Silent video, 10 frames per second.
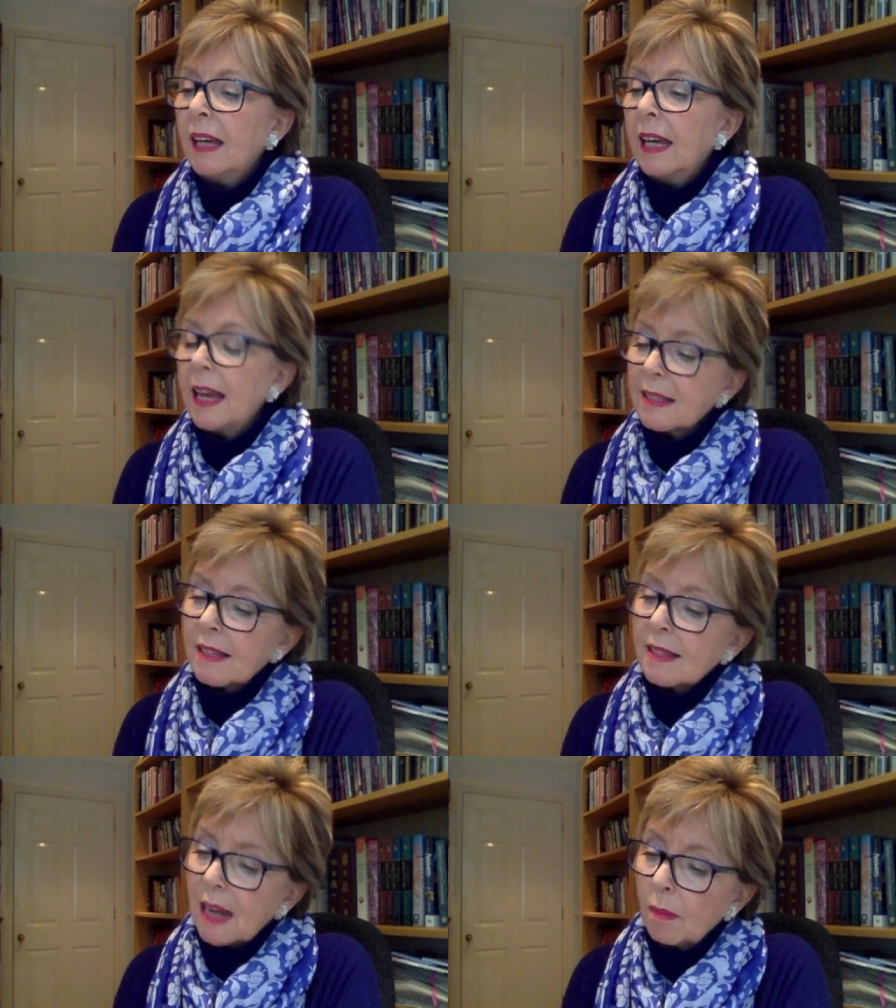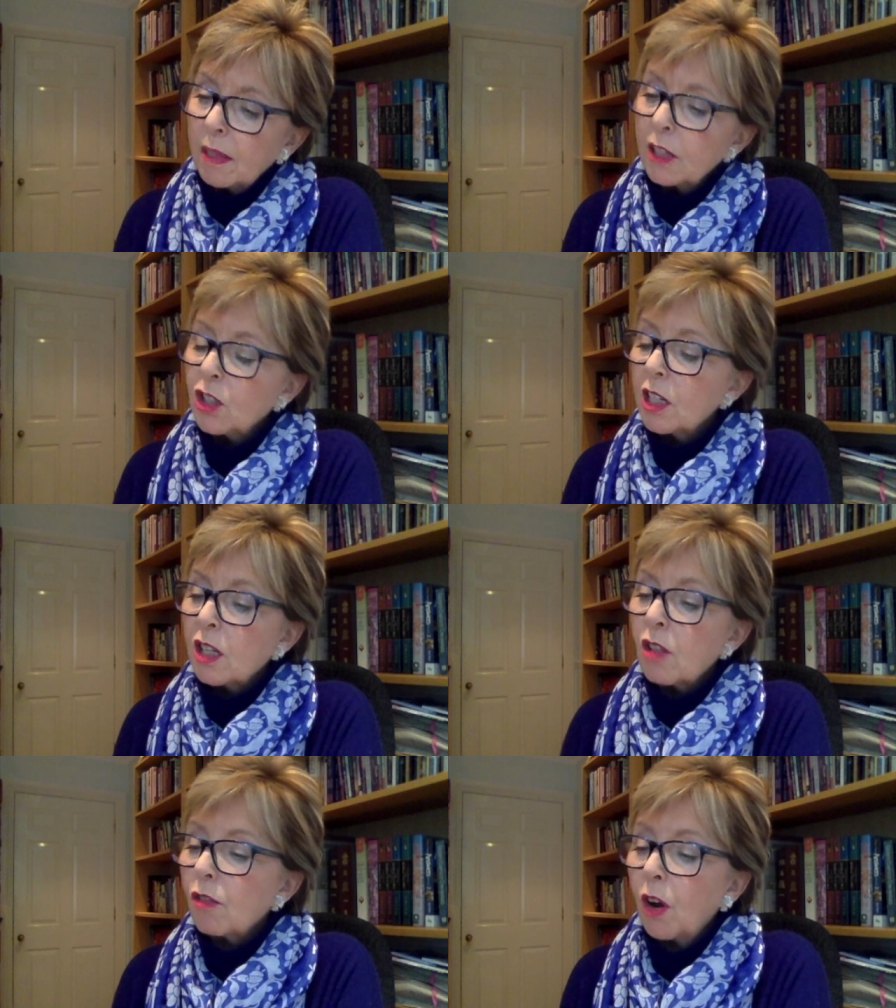He has established his
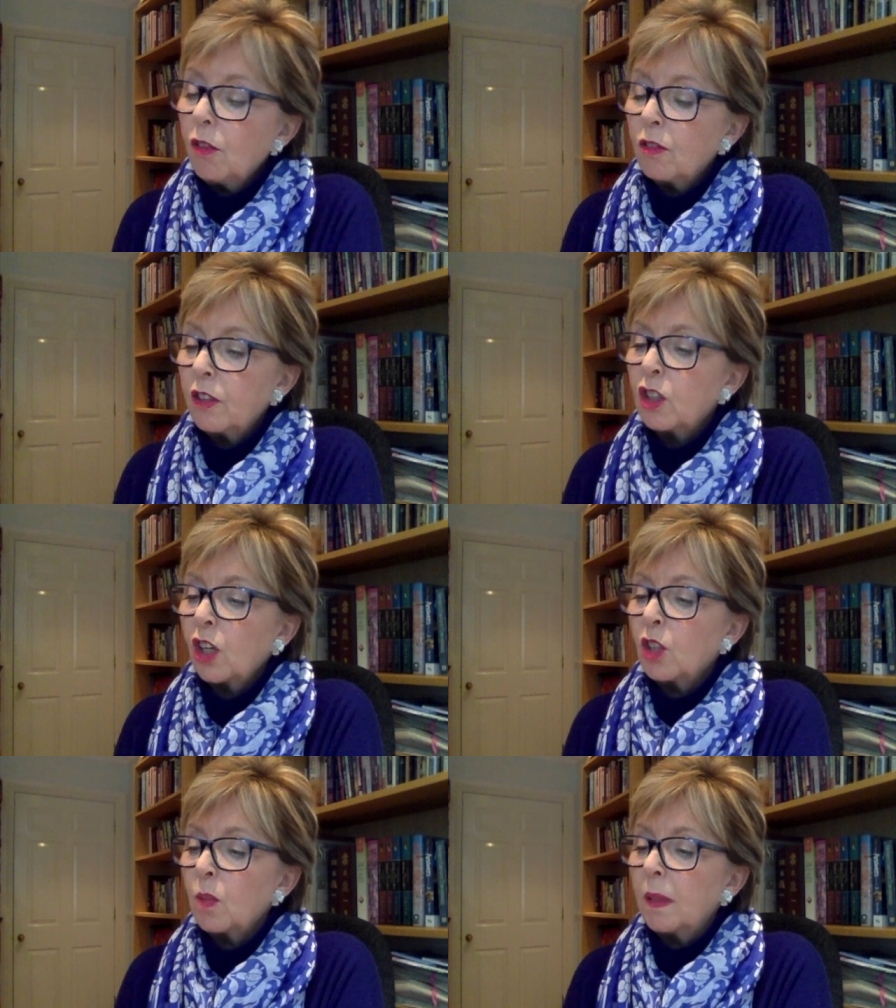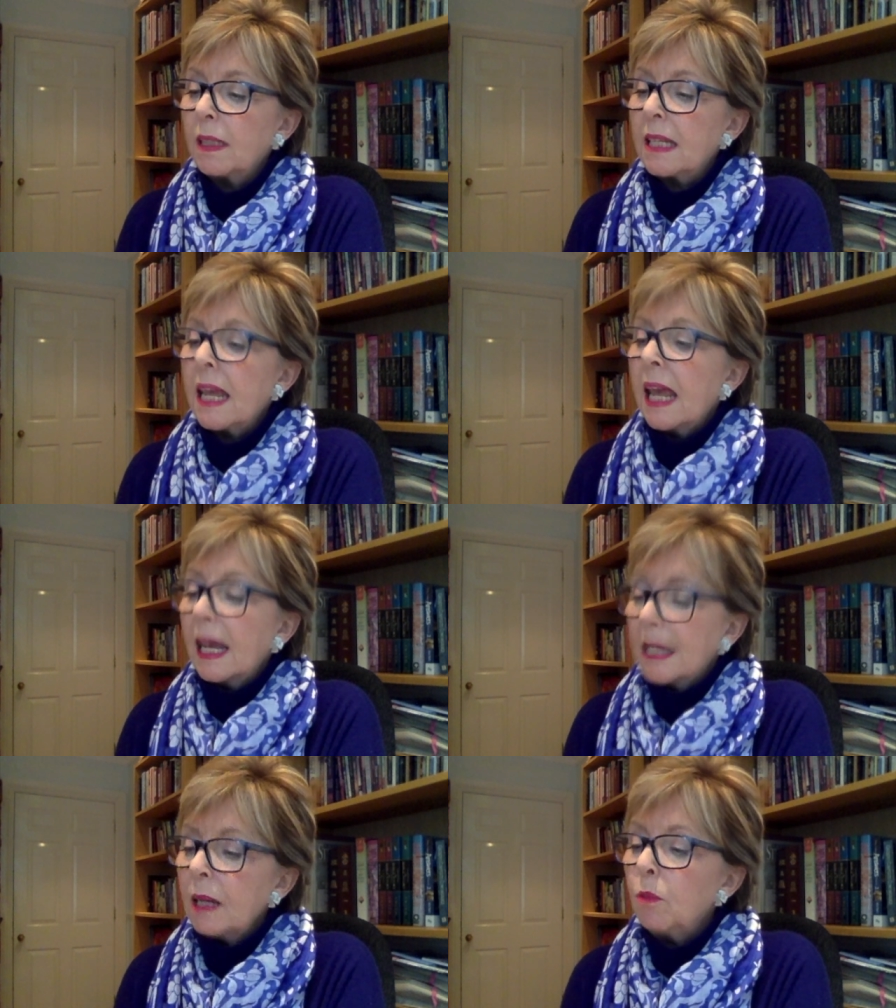throne for judgment,
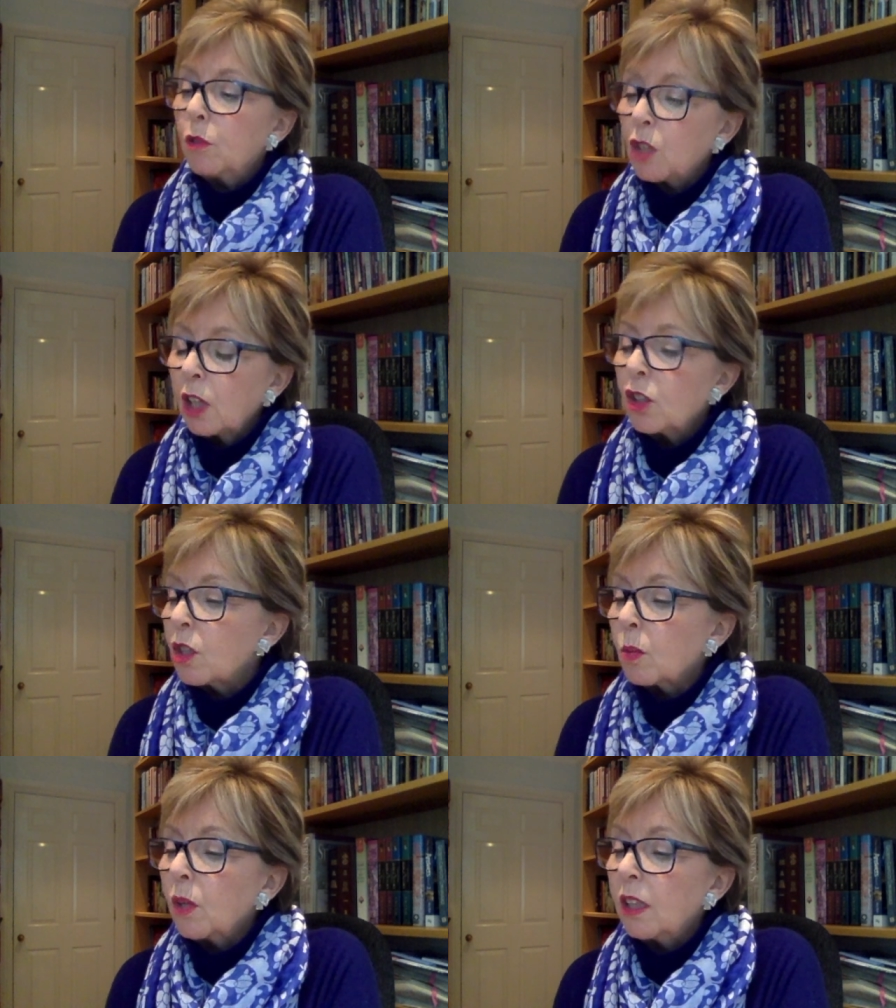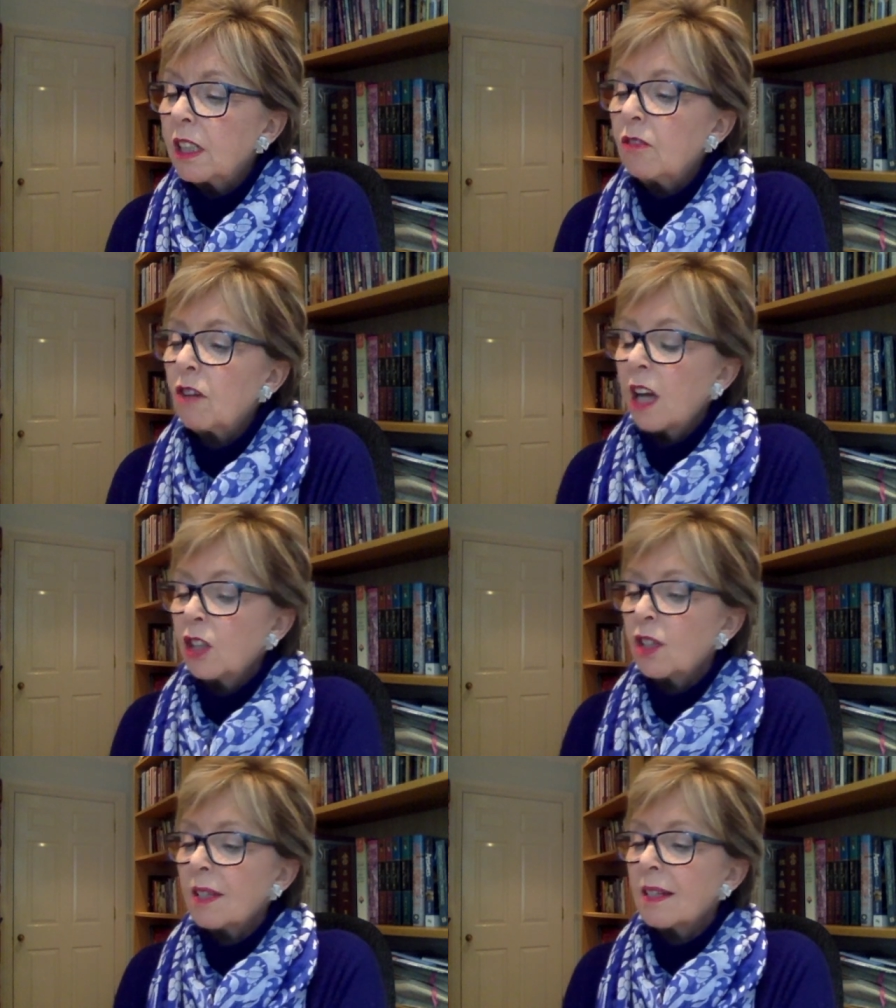and he will judge the world in
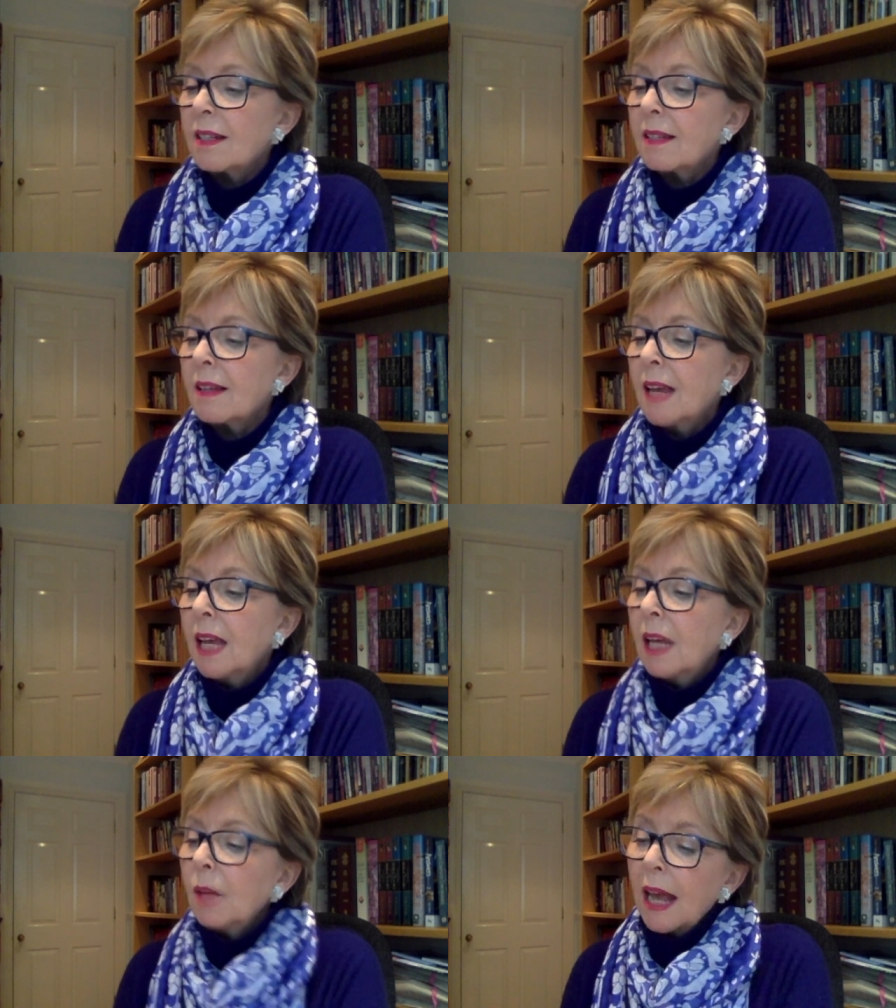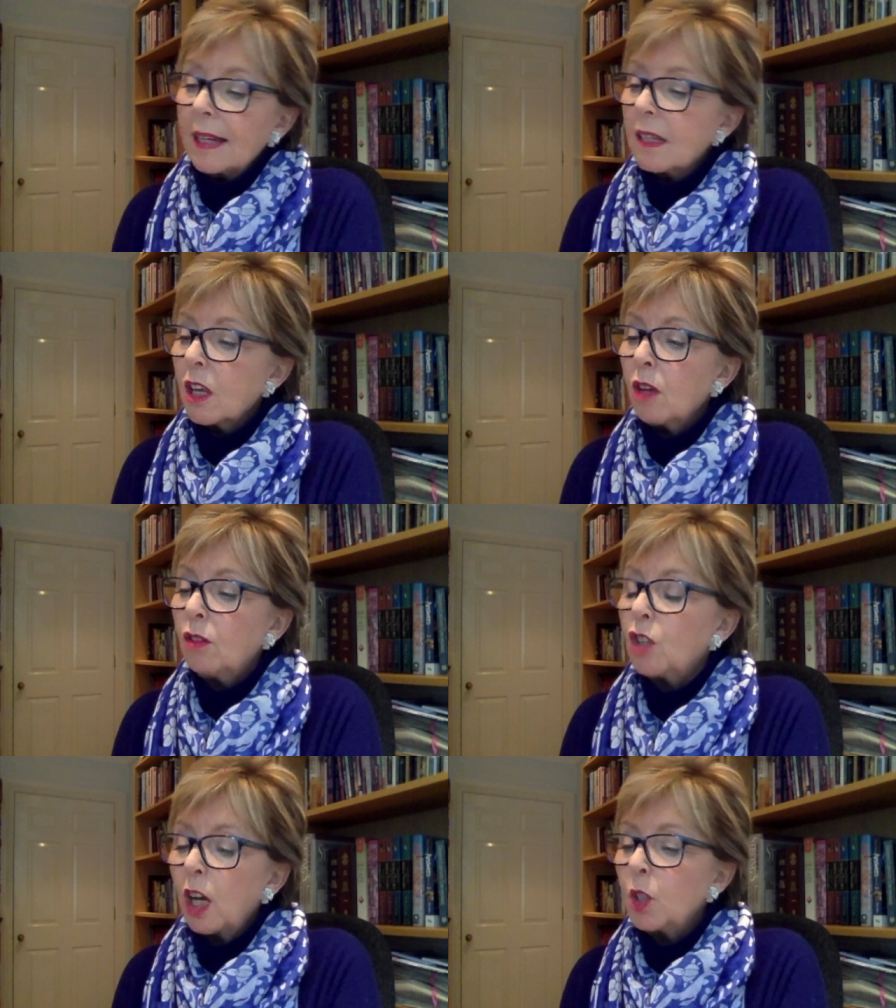righteousness. He will execute
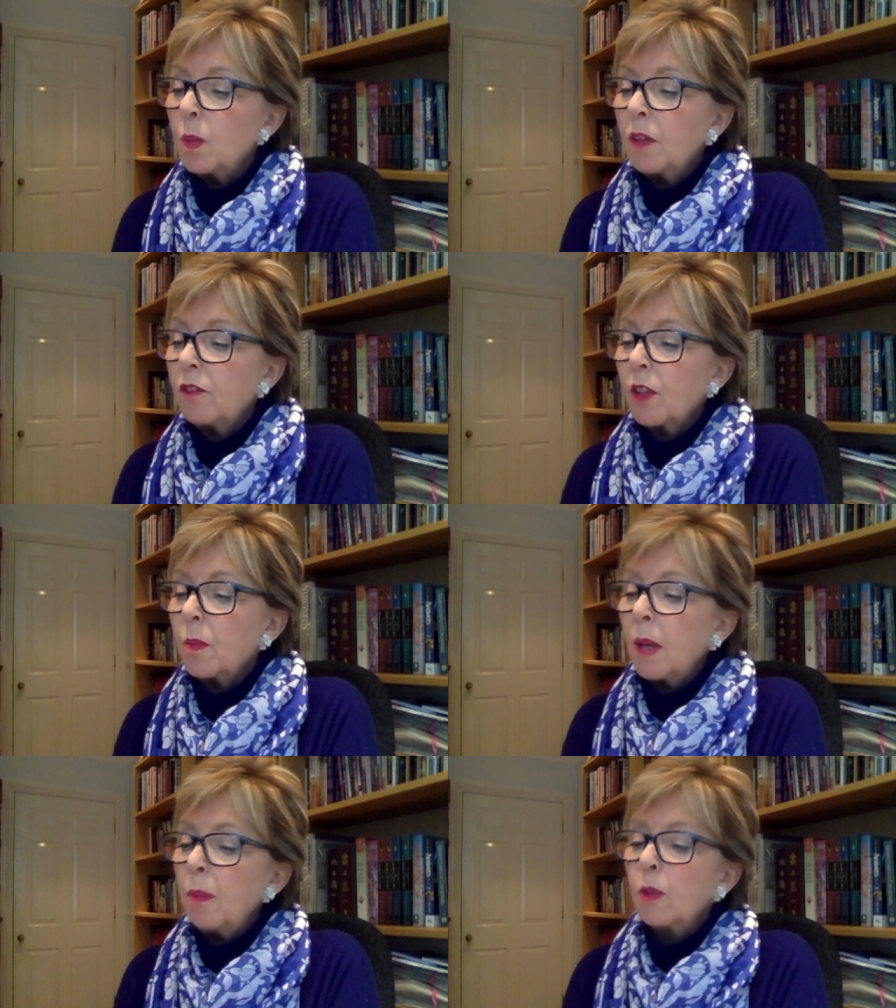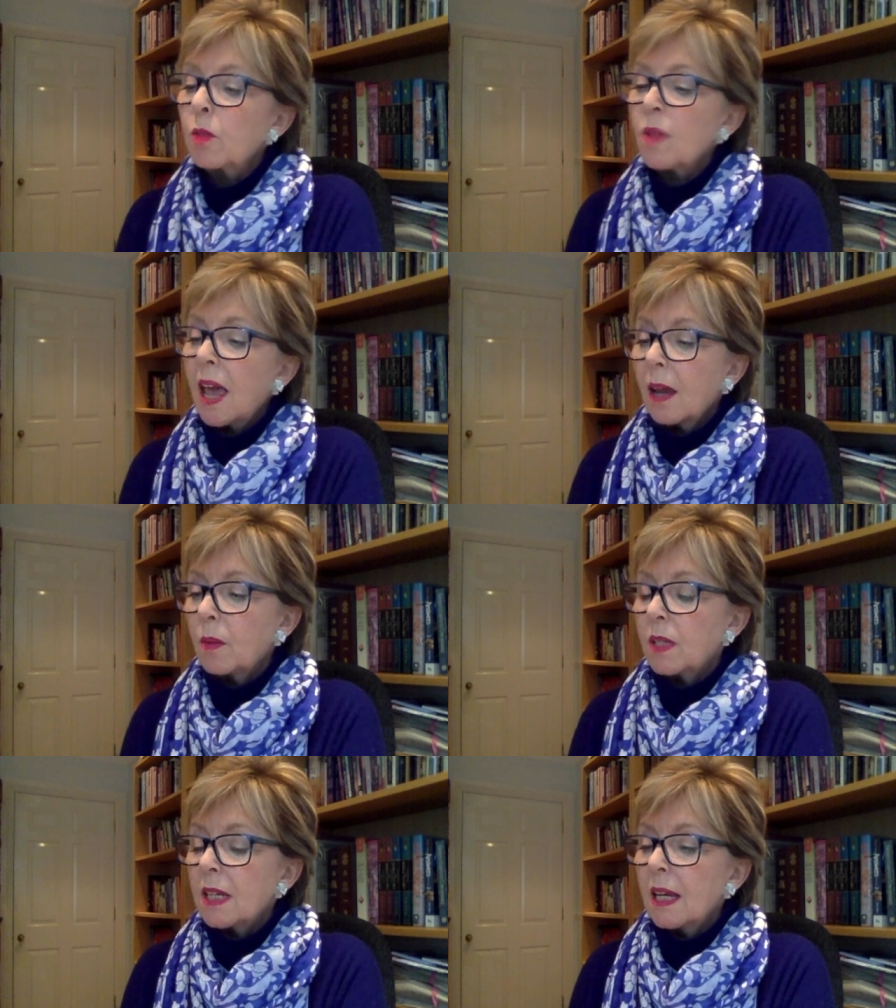judgment for the peoples with
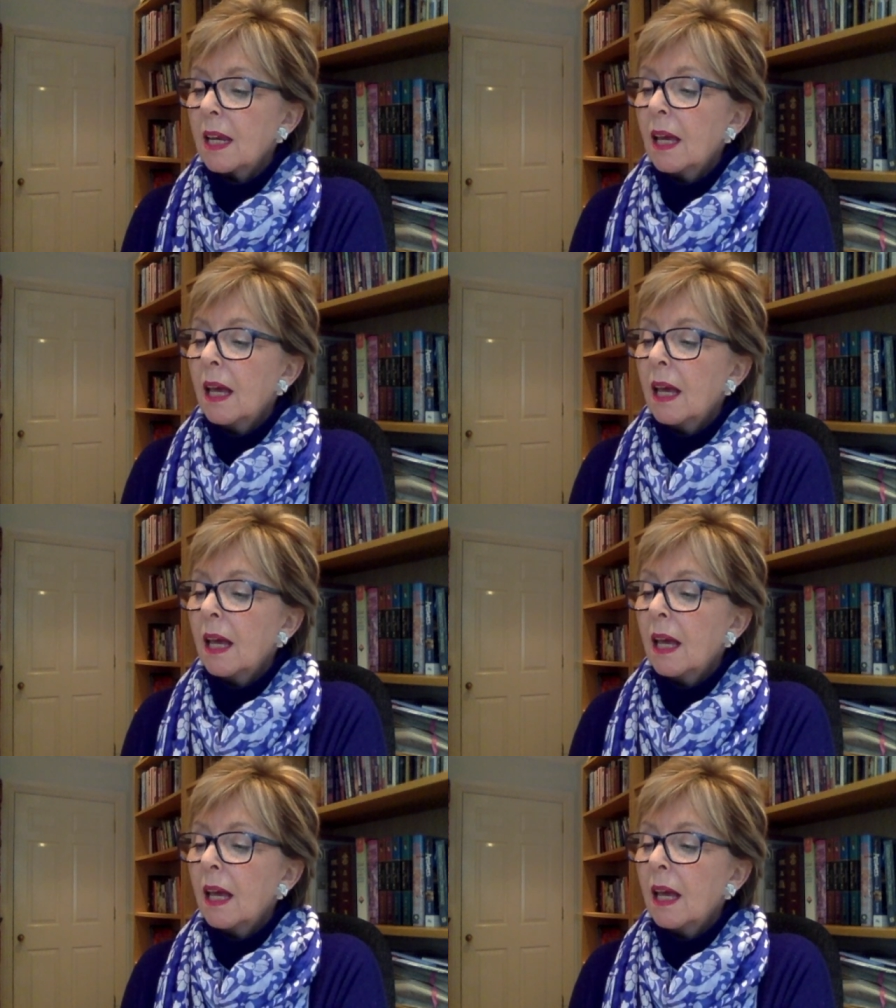equity.